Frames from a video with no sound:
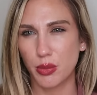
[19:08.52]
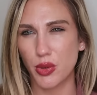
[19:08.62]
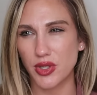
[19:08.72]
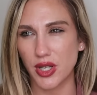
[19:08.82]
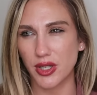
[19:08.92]

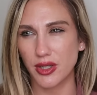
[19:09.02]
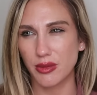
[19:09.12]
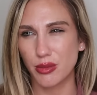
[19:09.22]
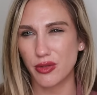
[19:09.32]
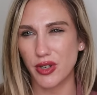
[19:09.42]

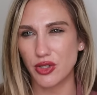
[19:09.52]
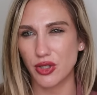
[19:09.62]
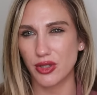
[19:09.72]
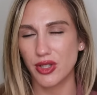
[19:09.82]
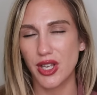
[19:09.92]

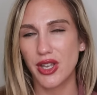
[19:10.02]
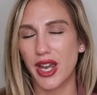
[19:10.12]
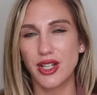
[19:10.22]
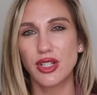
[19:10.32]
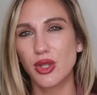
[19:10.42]
Porefessional.
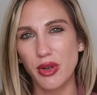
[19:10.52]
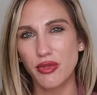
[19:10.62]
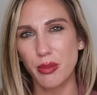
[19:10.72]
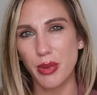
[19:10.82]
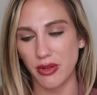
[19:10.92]
I took the
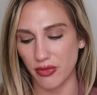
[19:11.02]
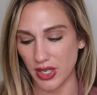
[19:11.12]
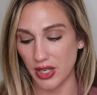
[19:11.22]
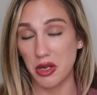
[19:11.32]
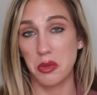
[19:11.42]
one from
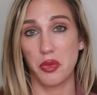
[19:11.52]
Benefit.